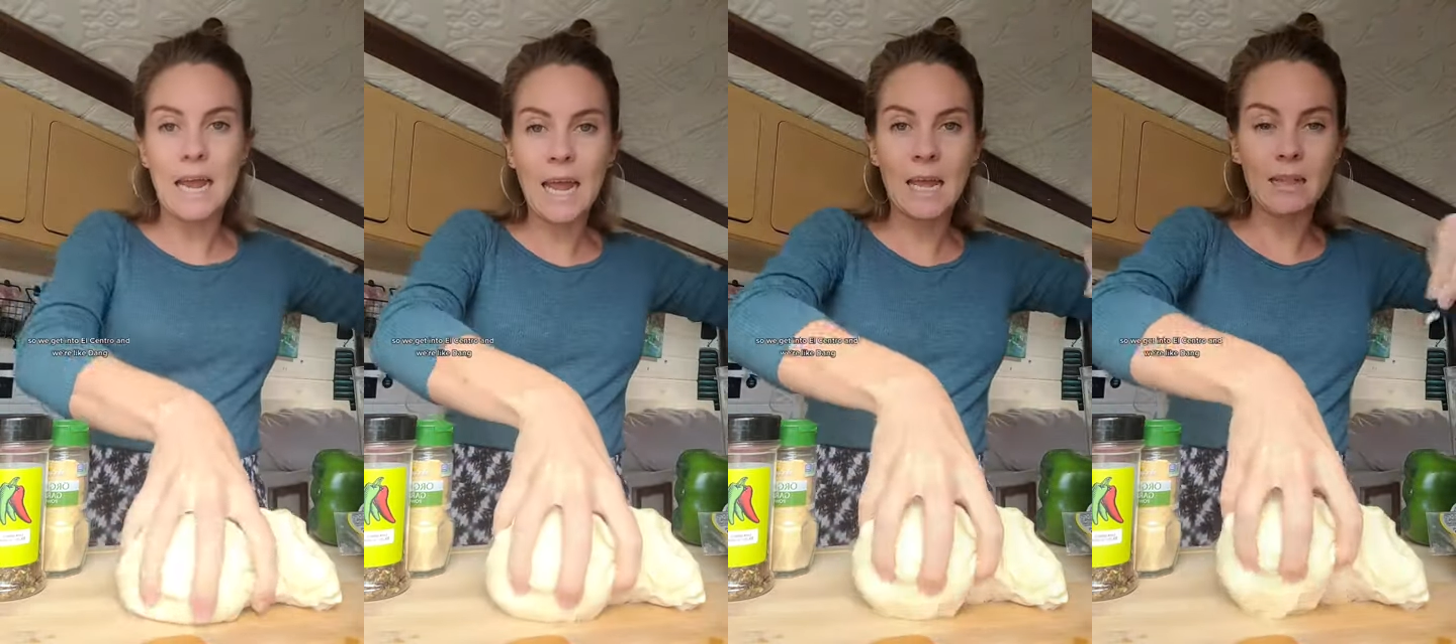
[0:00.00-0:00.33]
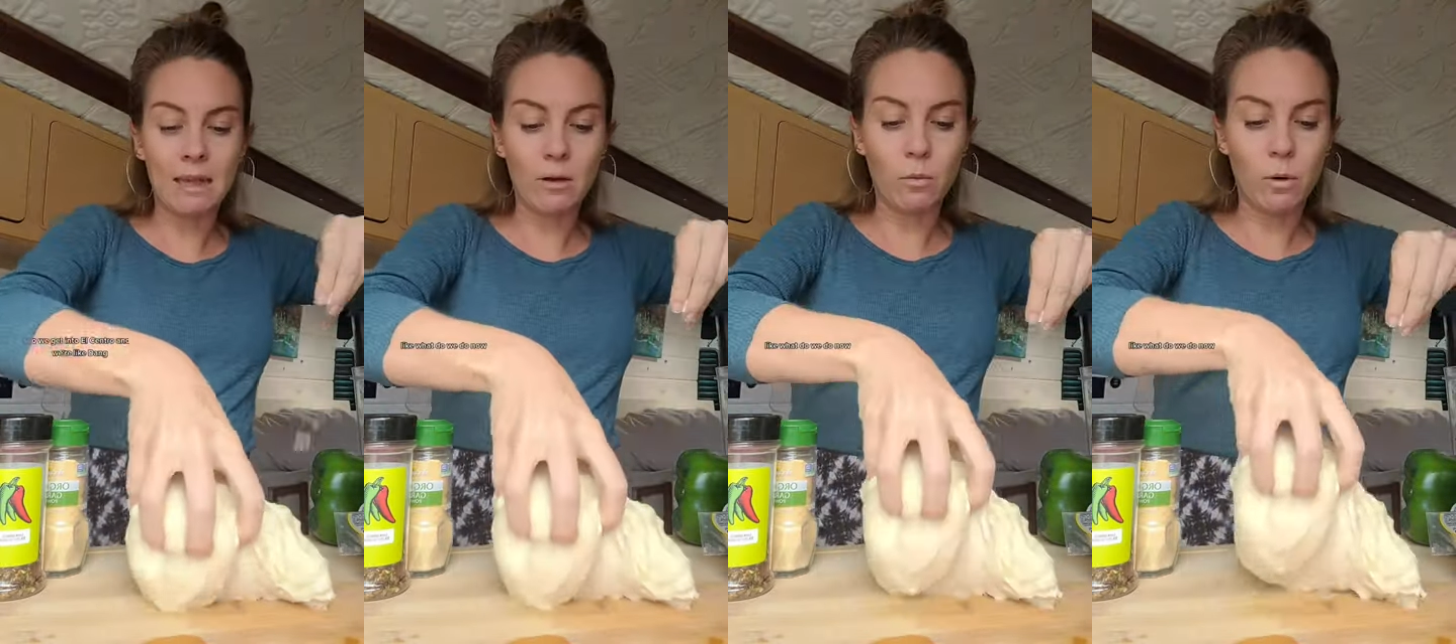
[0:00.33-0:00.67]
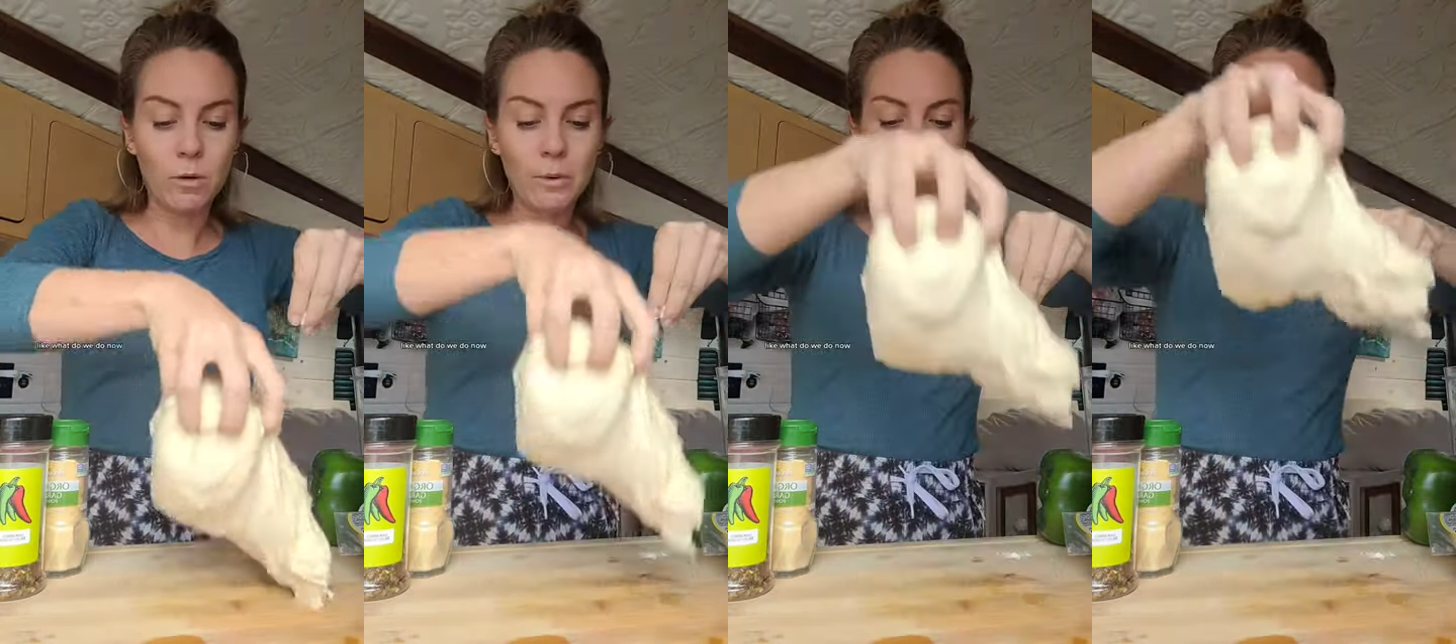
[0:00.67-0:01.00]
dang, like
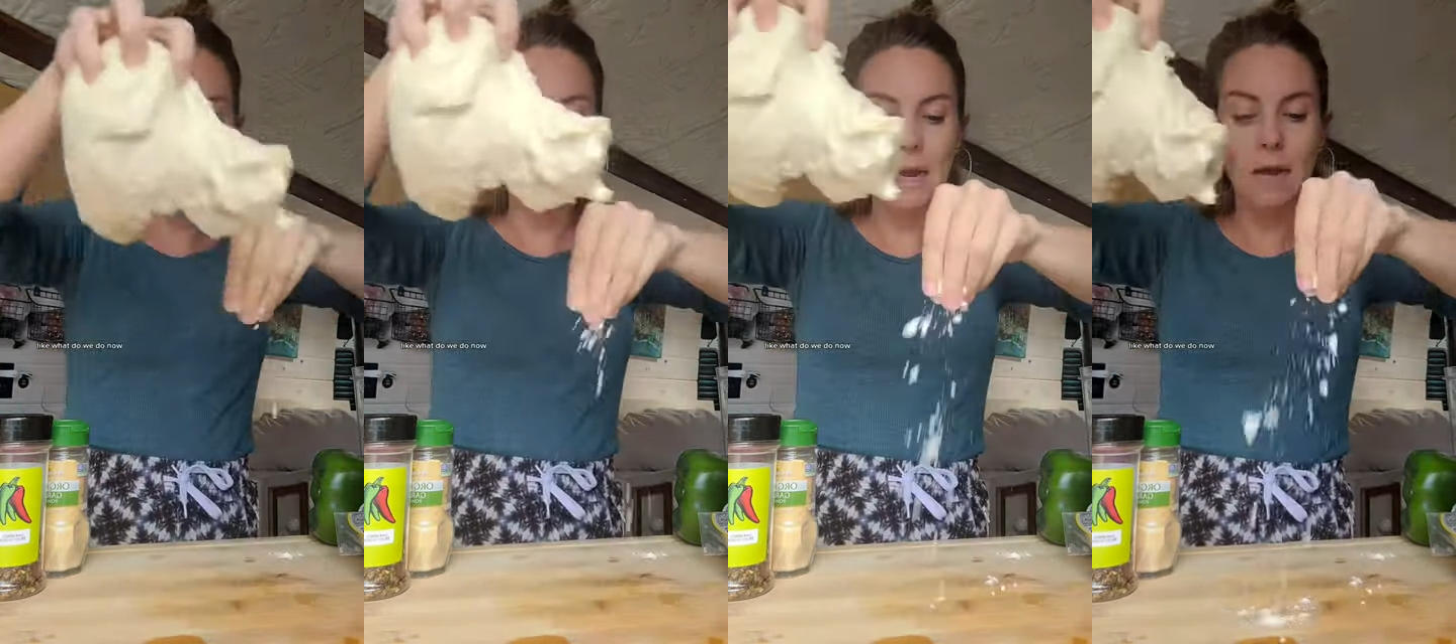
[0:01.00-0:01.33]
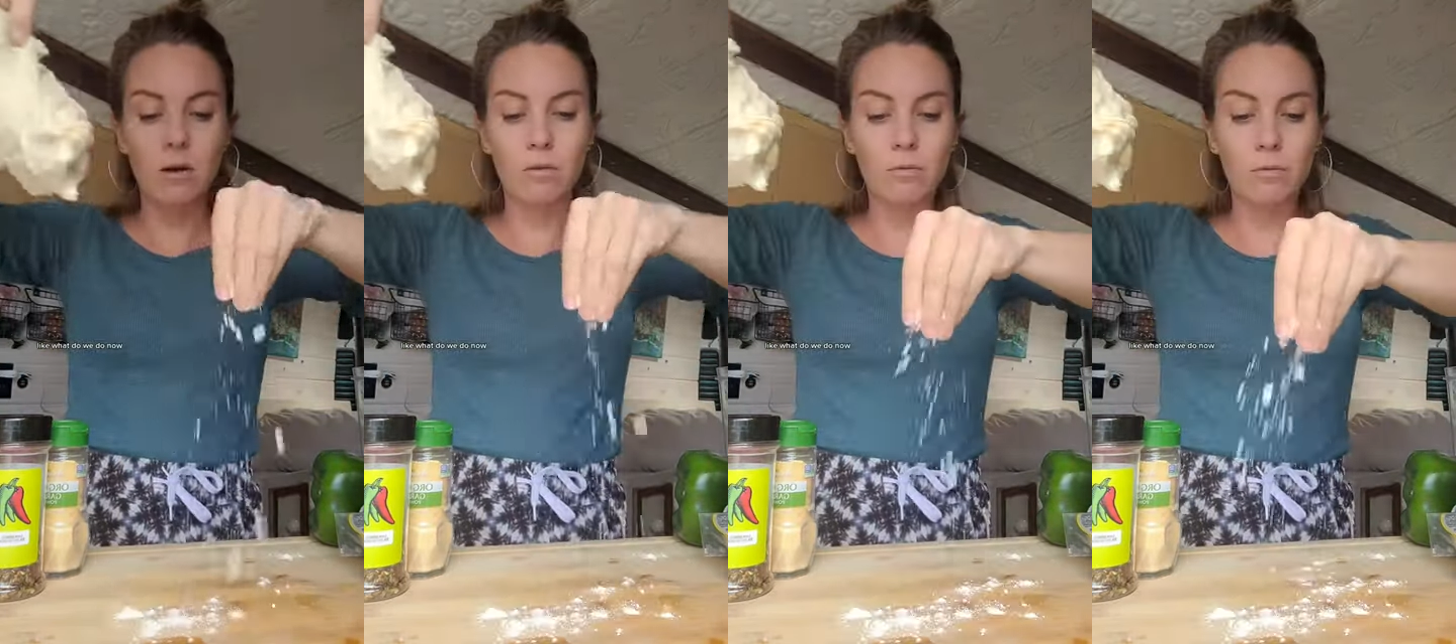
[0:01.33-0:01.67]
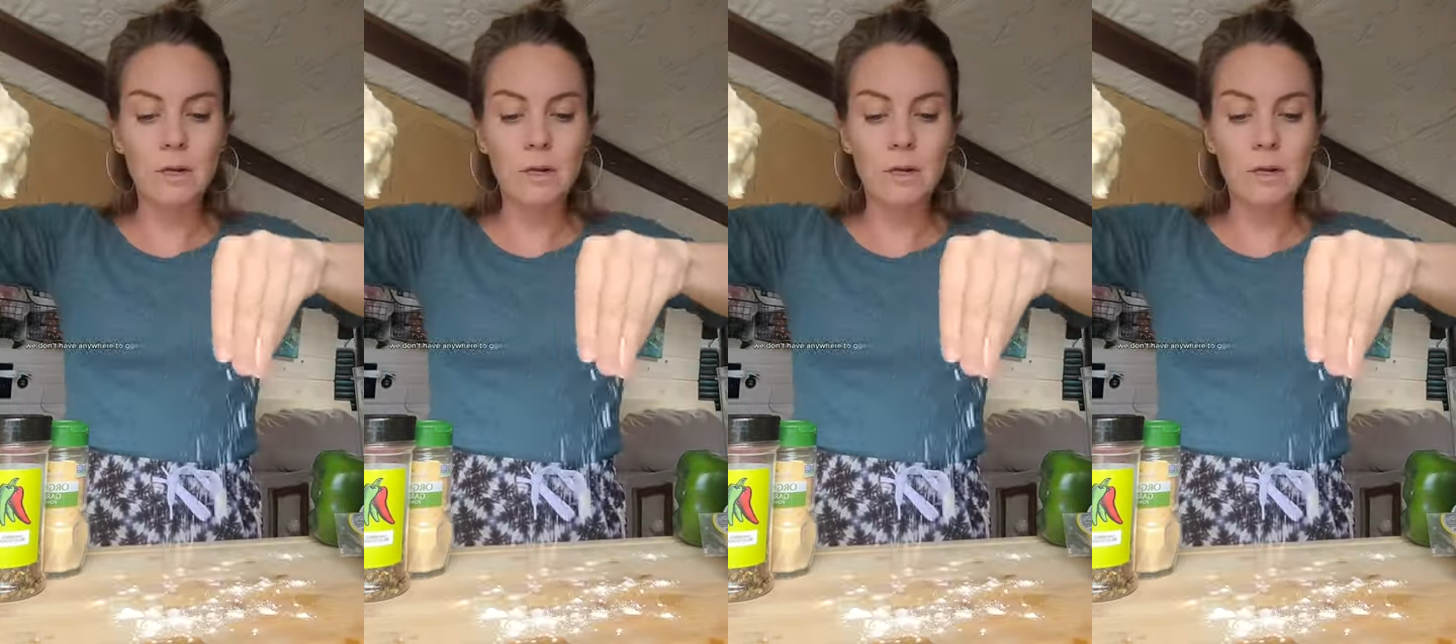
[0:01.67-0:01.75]
what do we do now?